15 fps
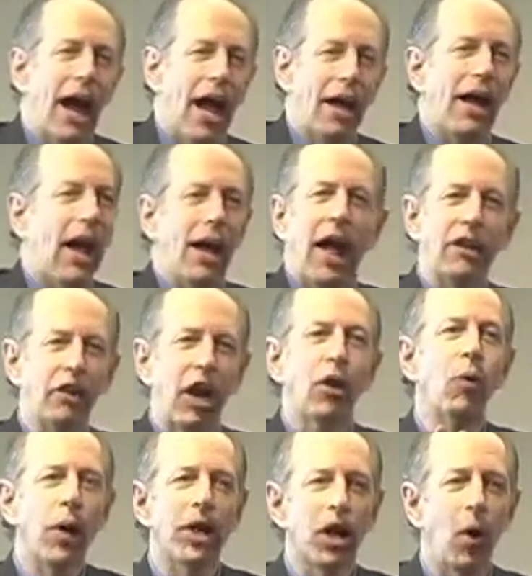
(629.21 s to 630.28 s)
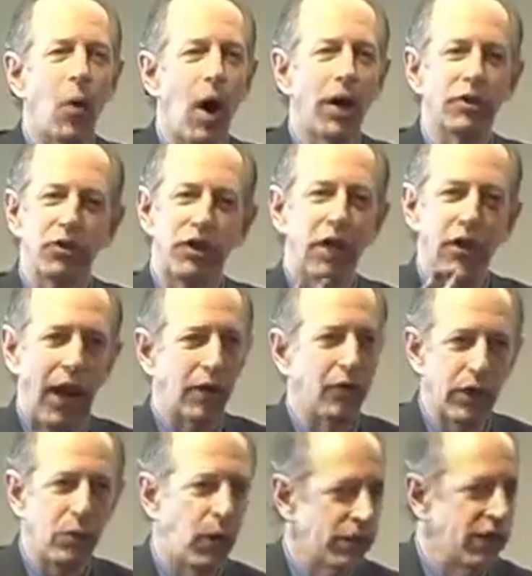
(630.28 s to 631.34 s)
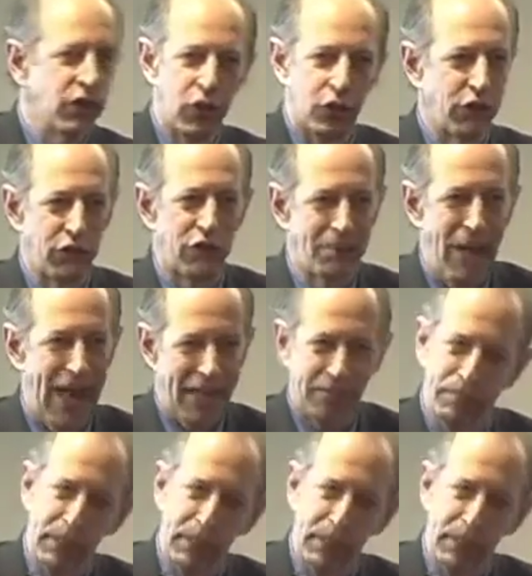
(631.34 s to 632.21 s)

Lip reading: I don't want to go on because I really want you to learn this math.